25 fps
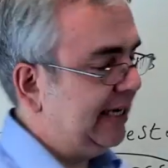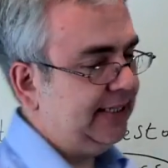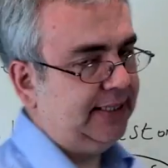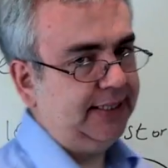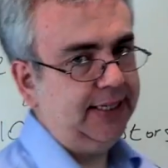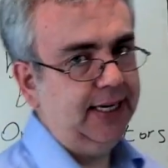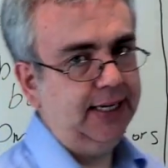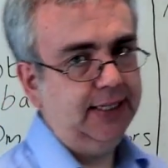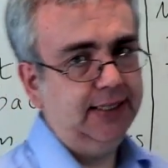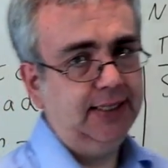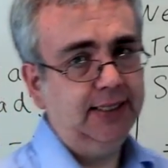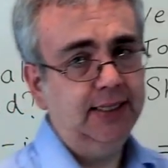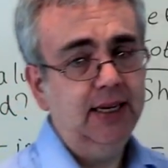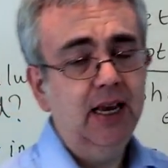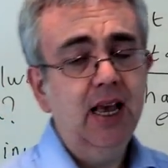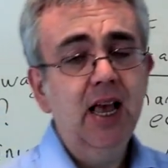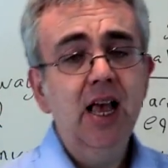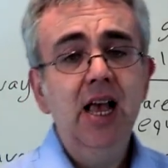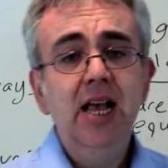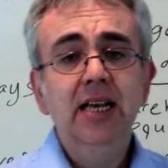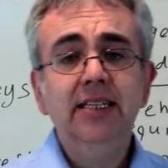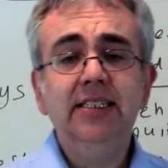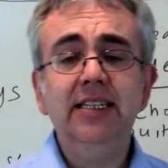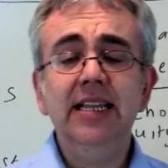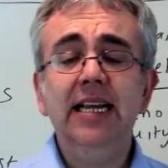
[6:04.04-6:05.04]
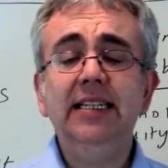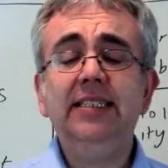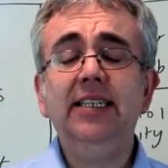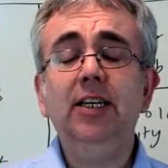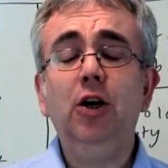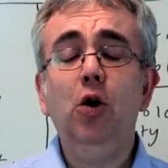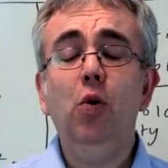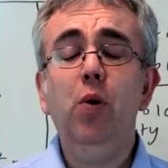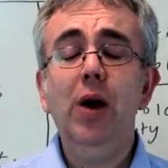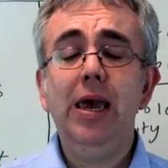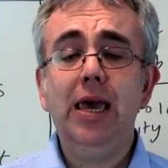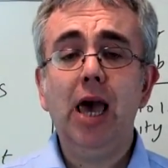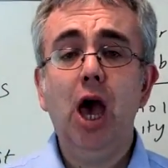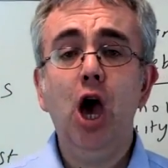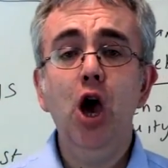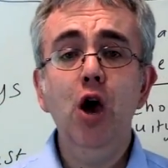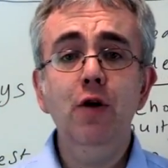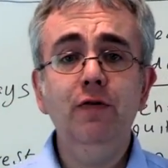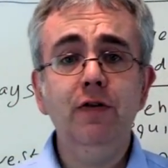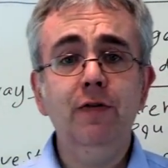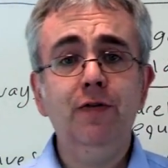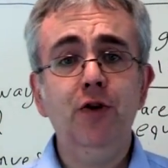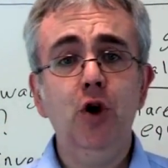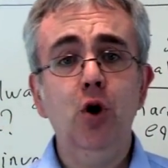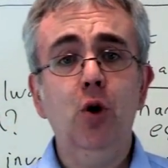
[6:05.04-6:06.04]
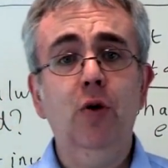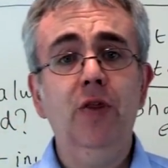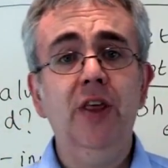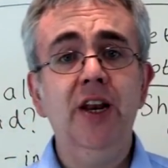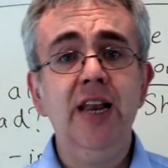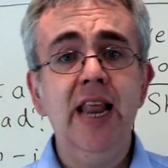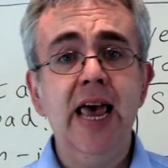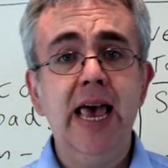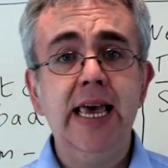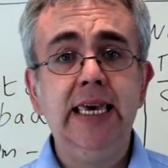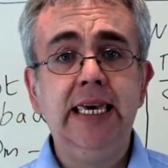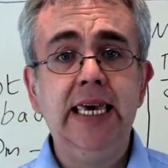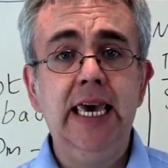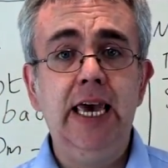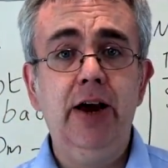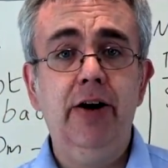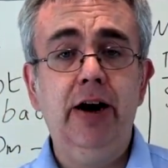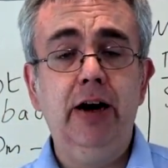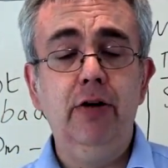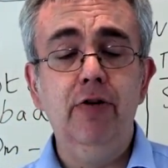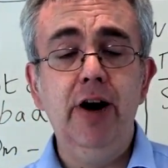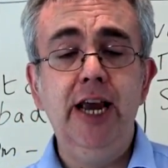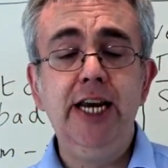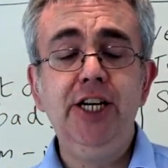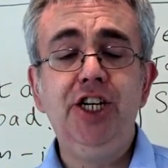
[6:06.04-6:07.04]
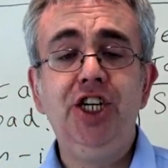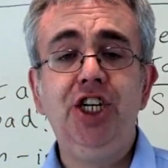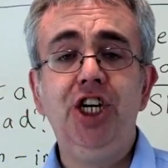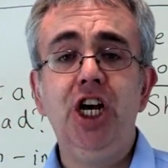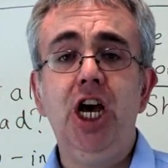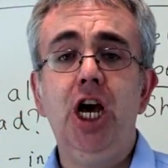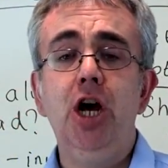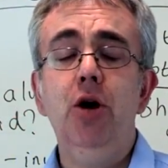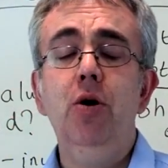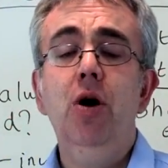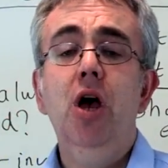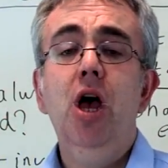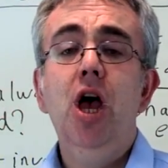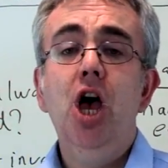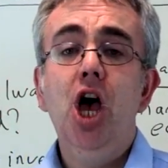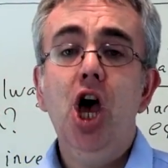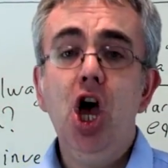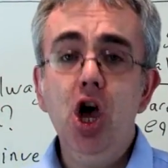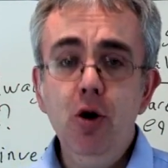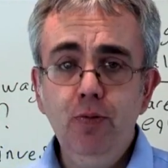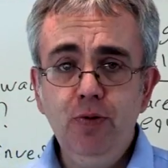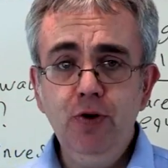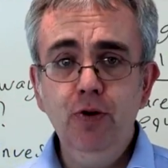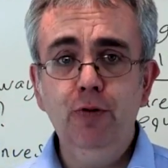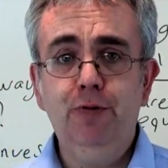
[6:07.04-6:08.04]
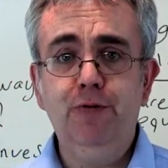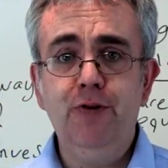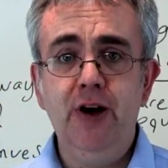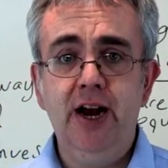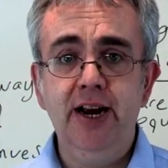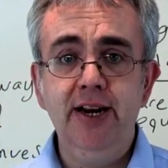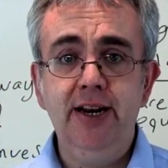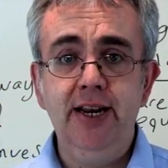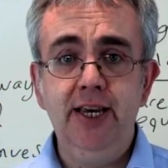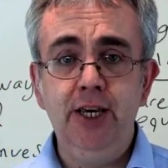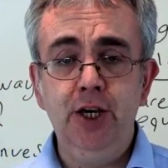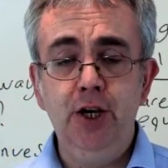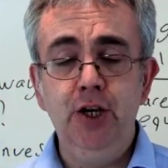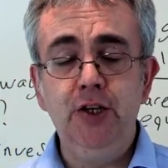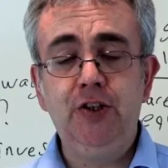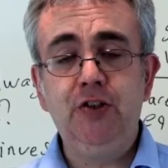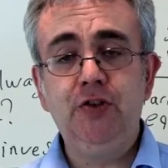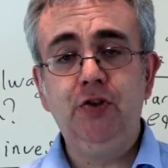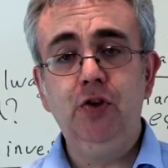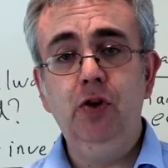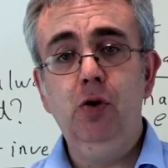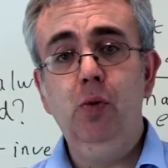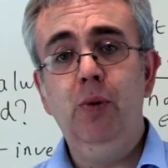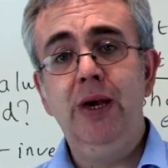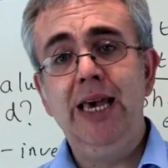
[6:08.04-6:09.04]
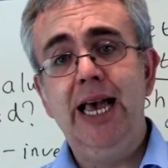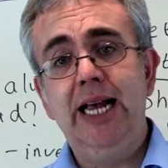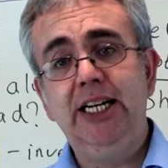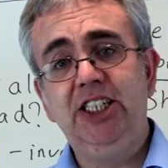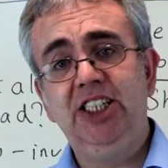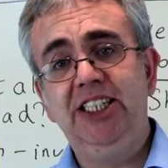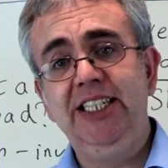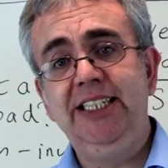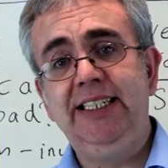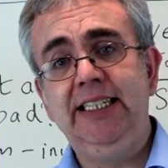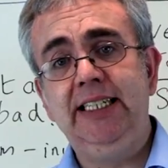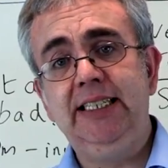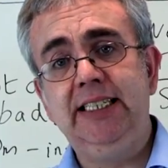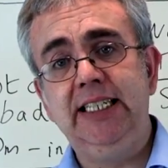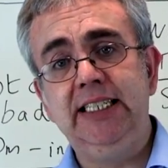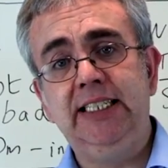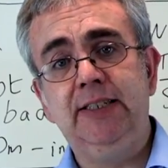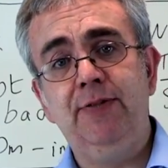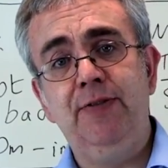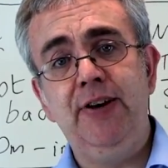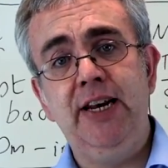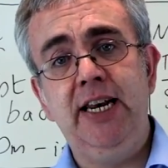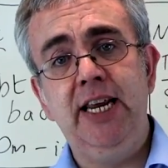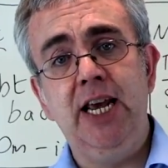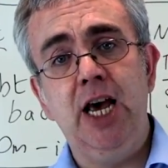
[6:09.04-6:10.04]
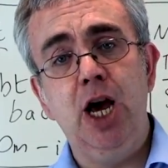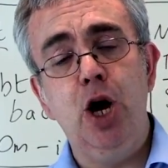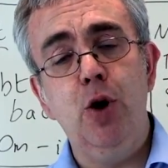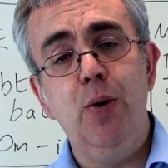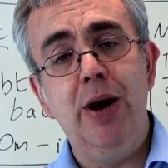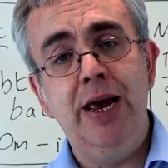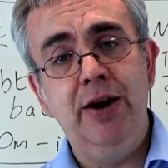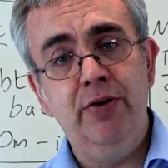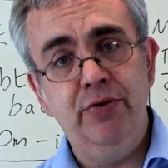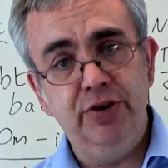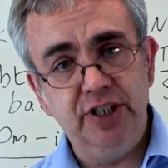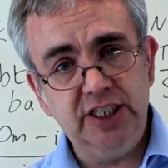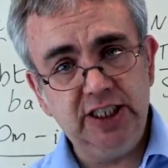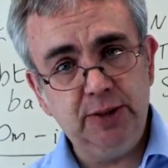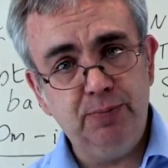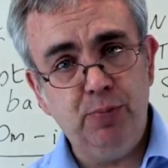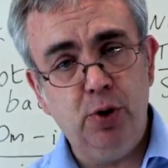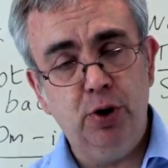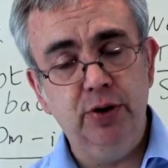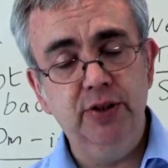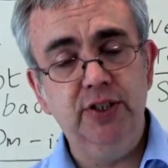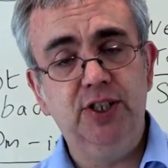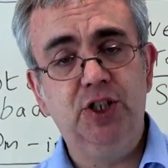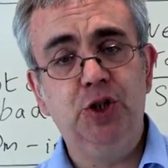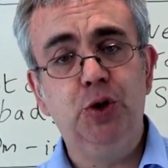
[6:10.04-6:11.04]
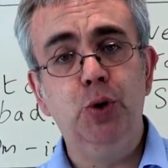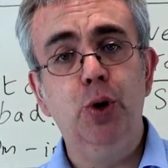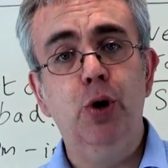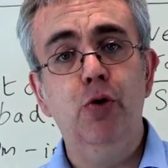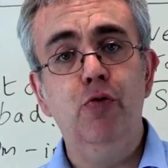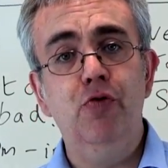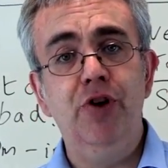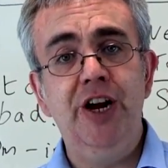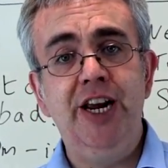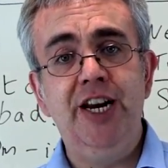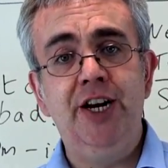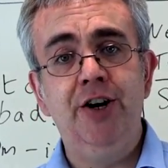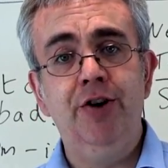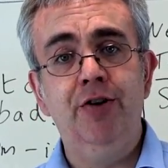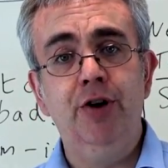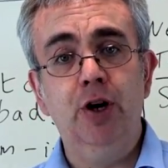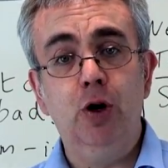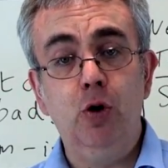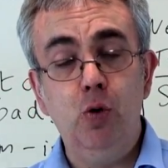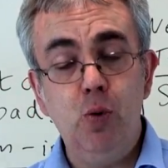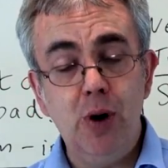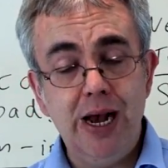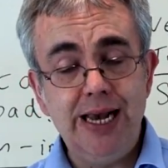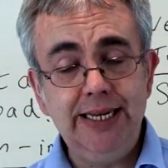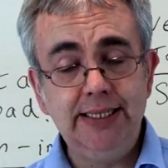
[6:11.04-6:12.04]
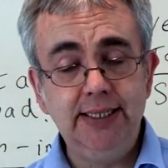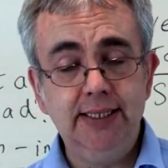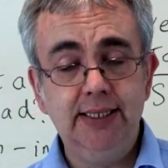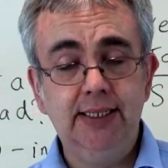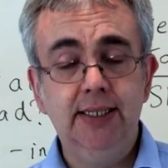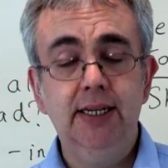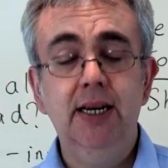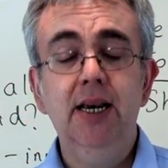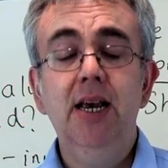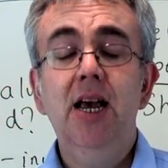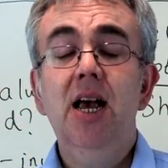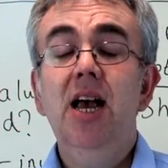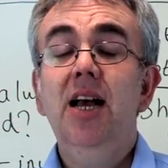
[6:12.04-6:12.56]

assets. So that's a quick overview on the net gearing ratio. Hope you'll find it useful. We actually did this video in response to a reader request.